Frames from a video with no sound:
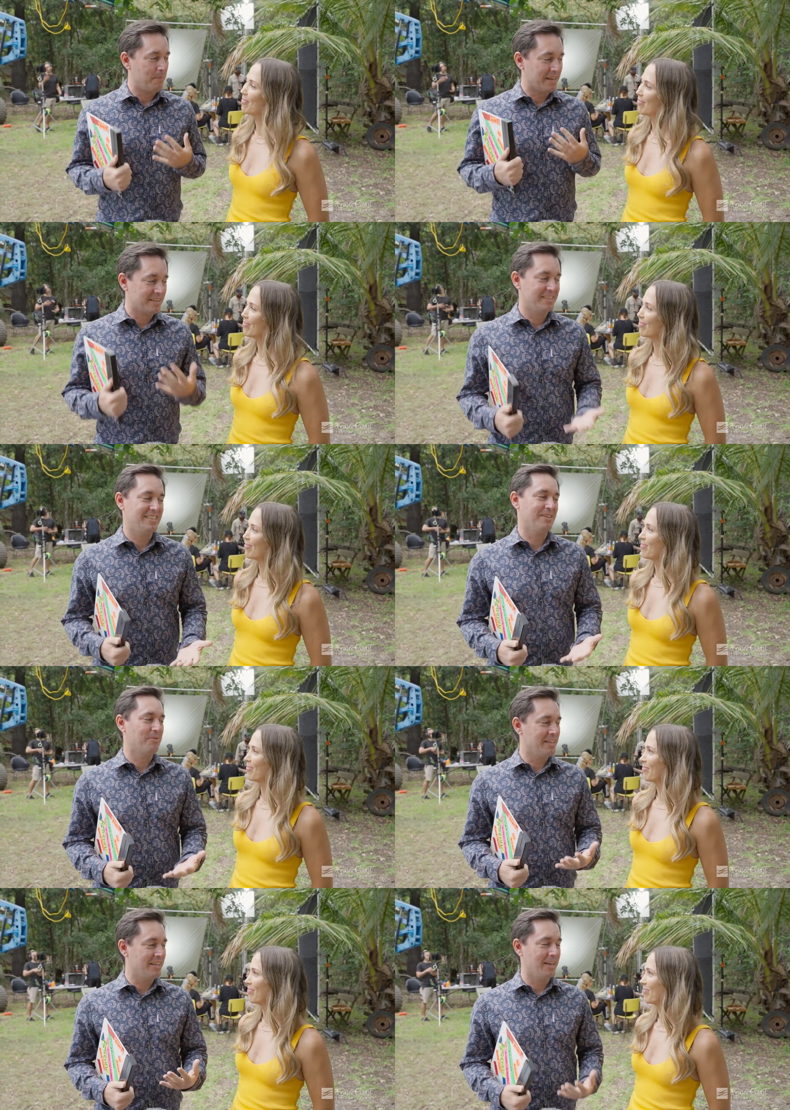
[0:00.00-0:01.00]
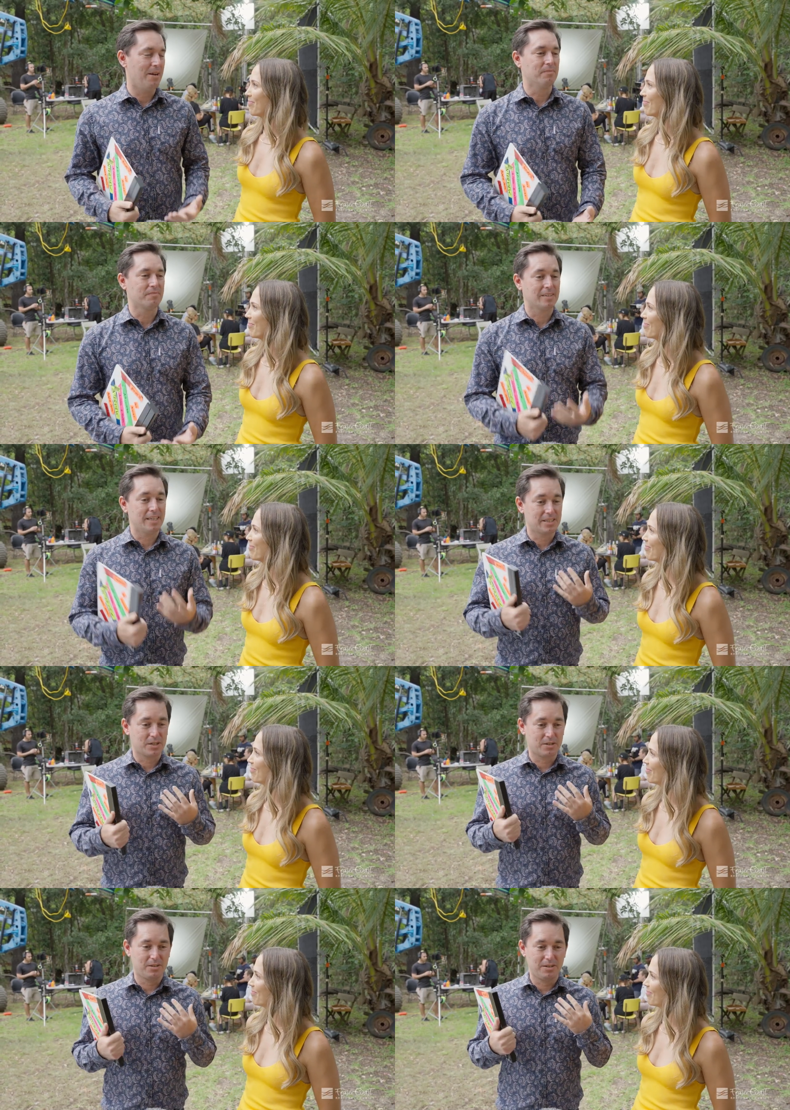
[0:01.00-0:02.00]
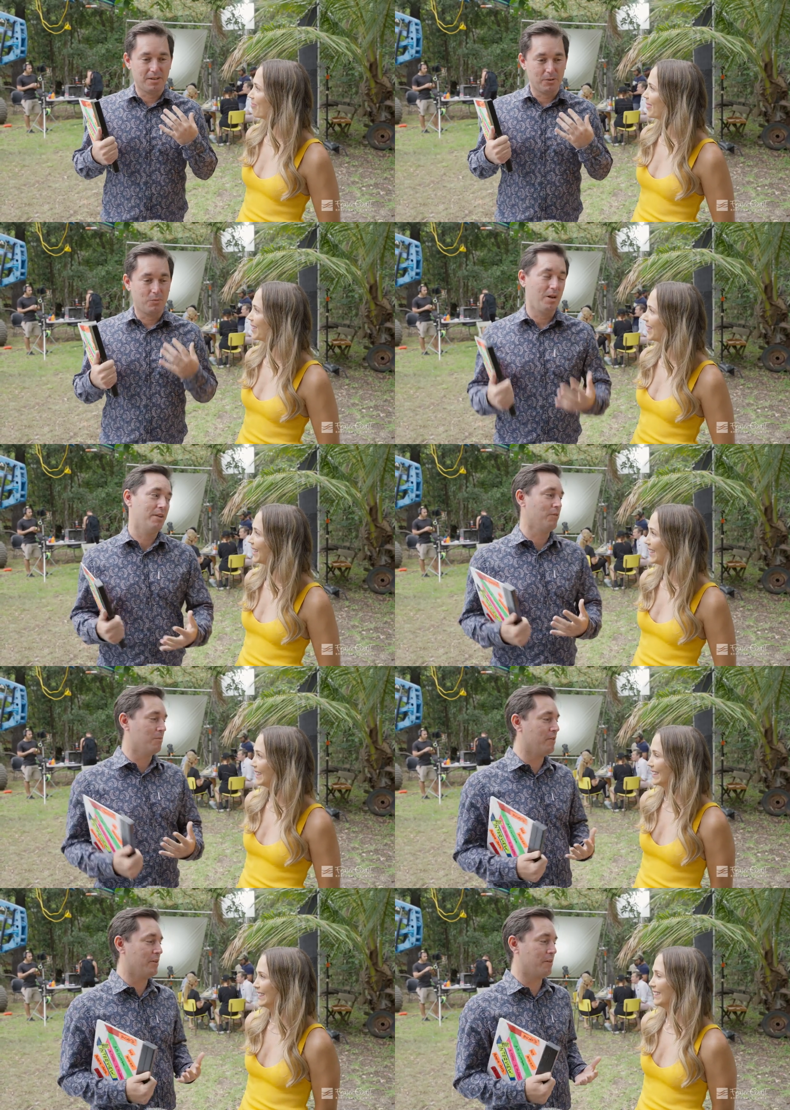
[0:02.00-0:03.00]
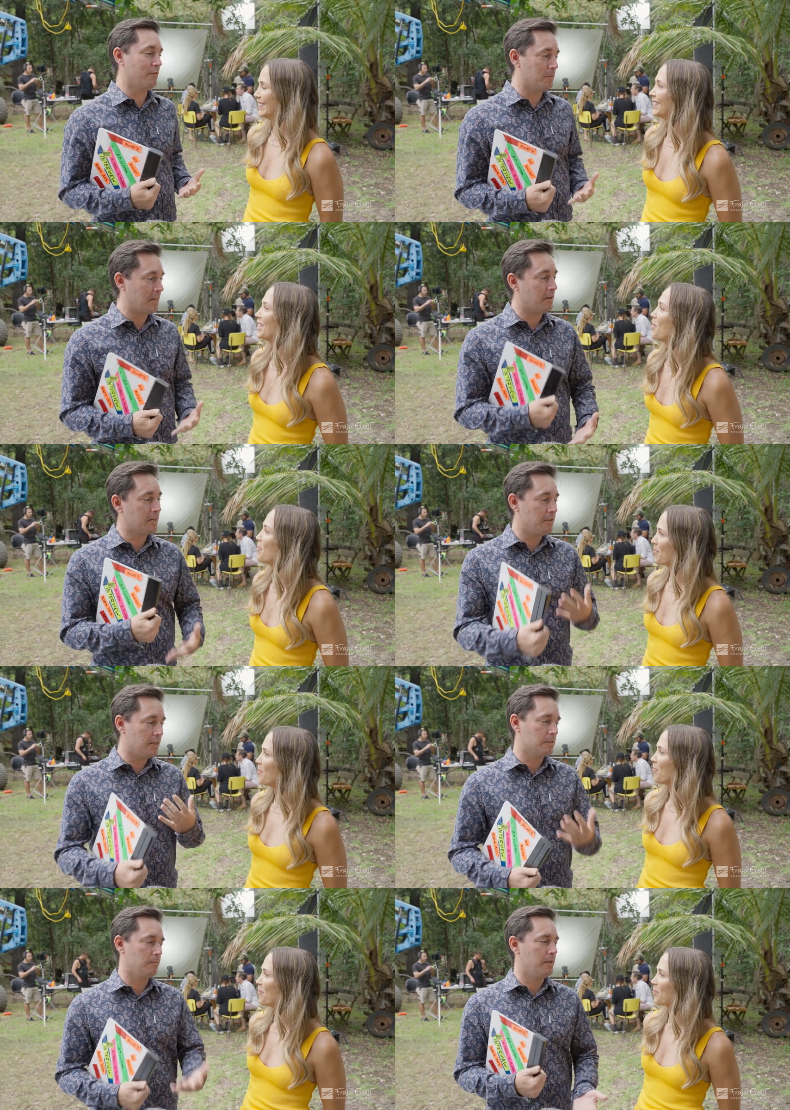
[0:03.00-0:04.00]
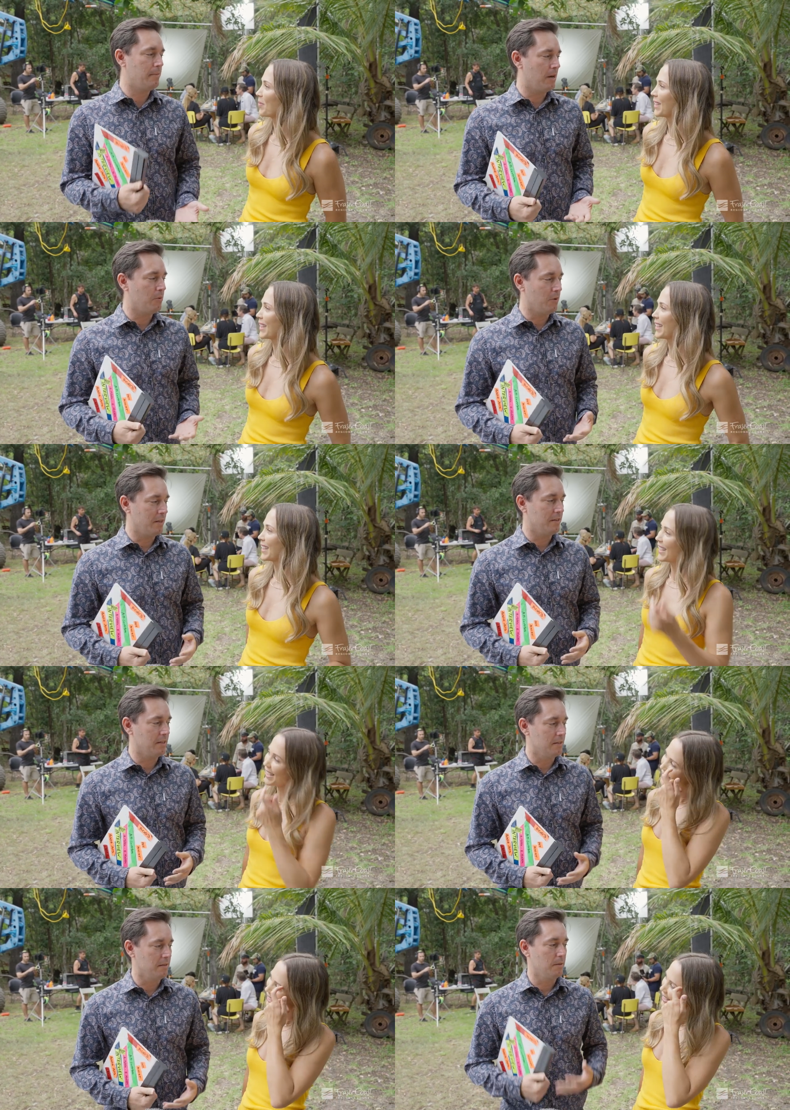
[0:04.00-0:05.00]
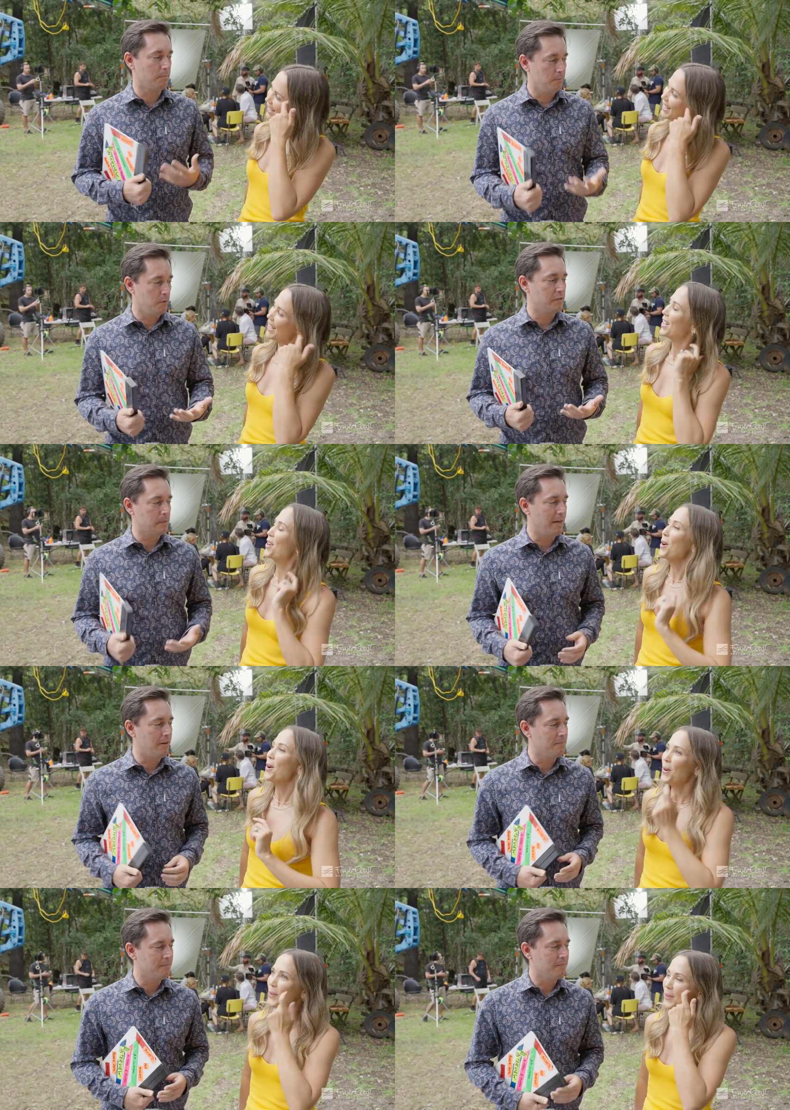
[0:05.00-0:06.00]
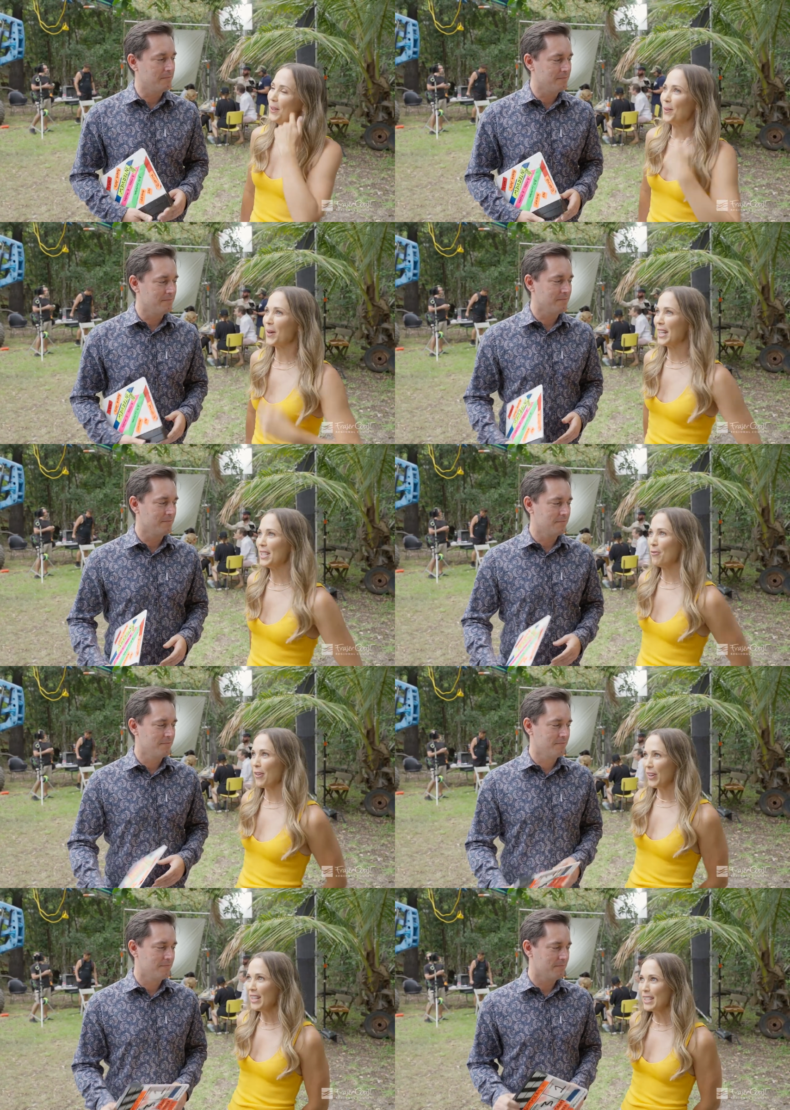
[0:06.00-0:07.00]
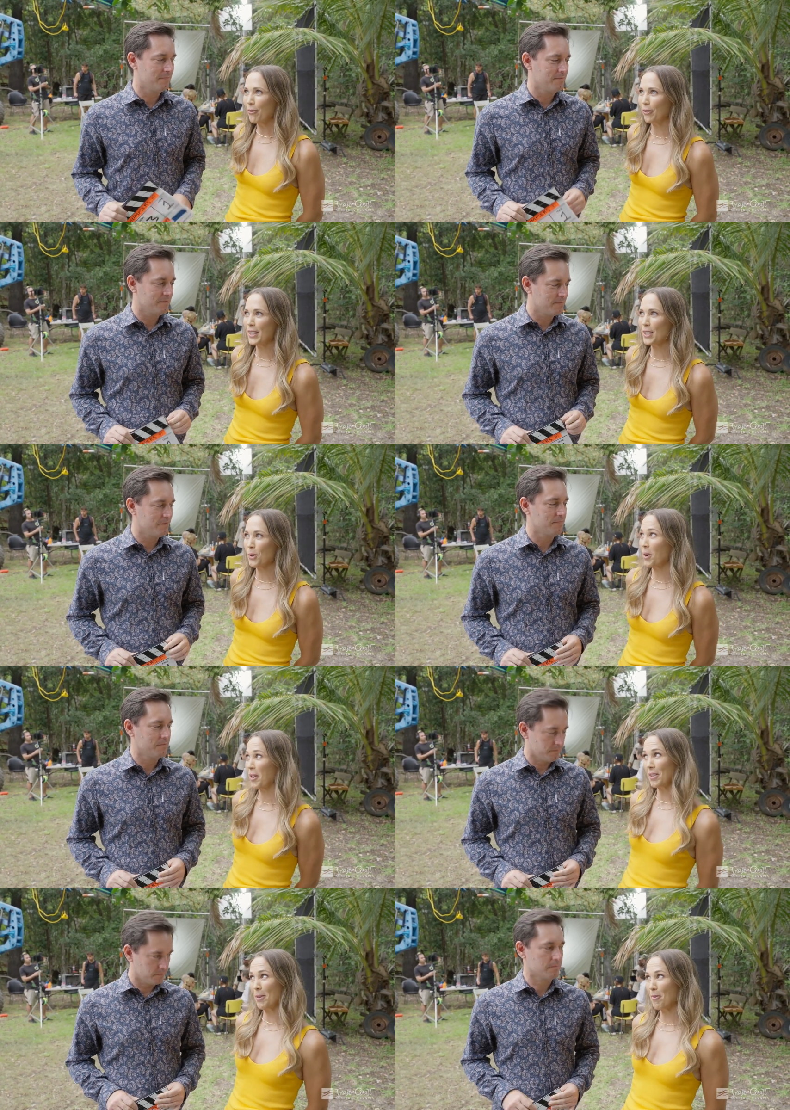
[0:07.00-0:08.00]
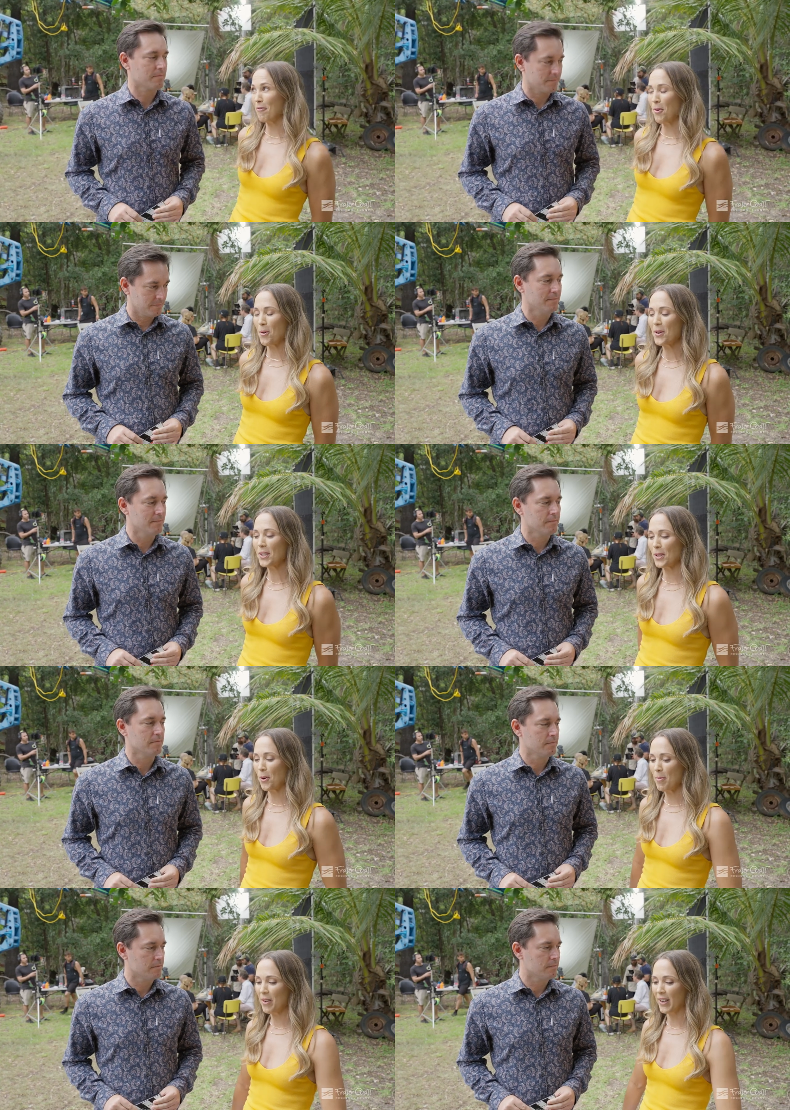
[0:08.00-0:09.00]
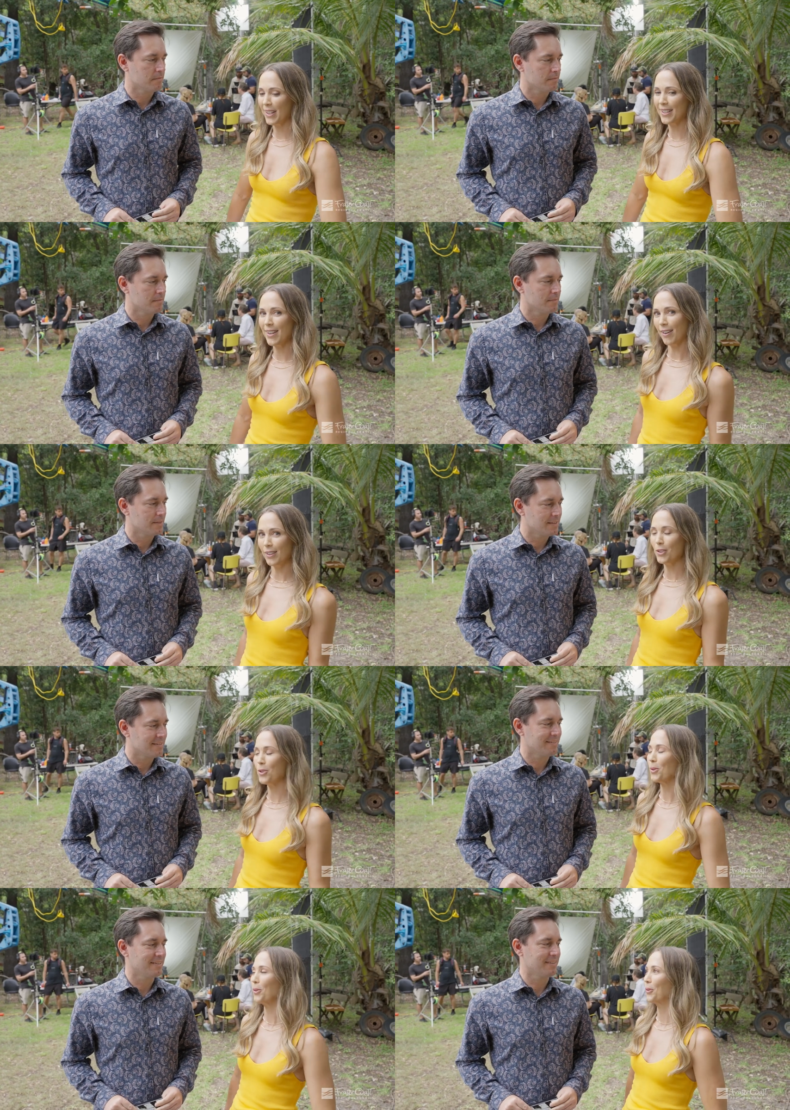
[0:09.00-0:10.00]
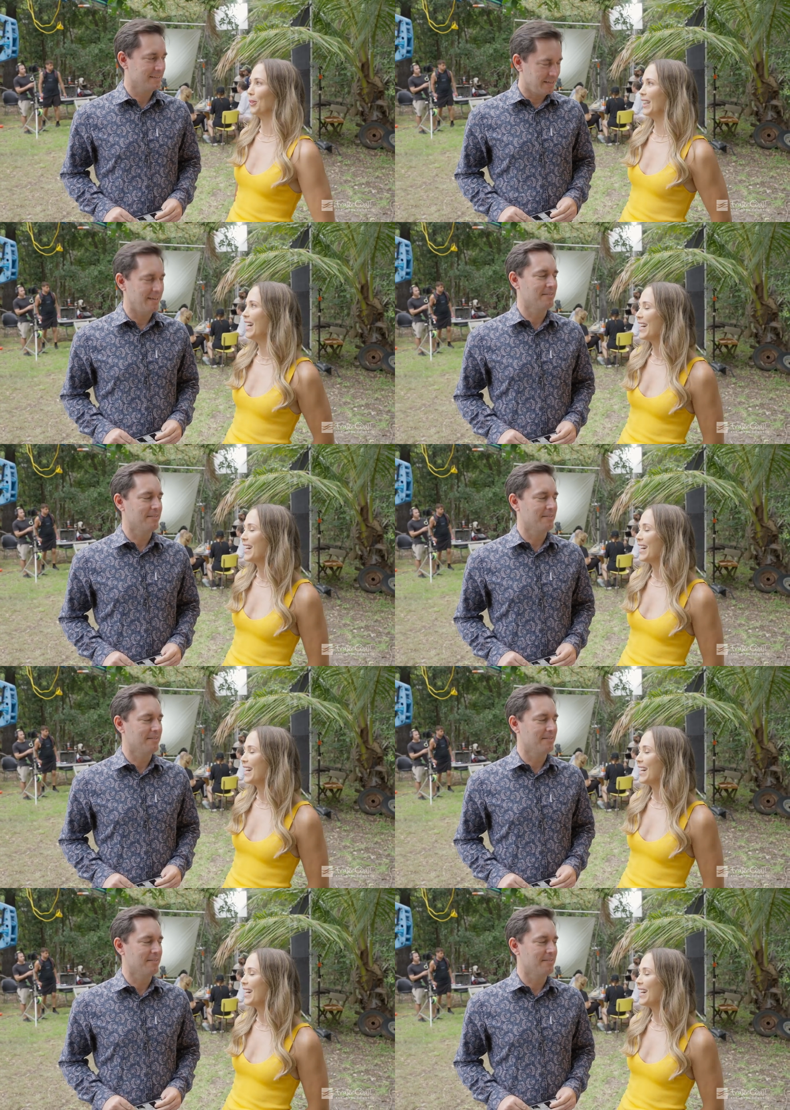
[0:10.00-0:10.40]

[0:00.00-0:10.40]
Speaker 1: Bec, this is a really, um, it's a wonderful movie you're filming here. Can you tell us a bit about what the, the movie's about?
Speaker 2: Oh, well, it's very different to what I've done before. Mm -hmm. So a bit of a psychological thriller,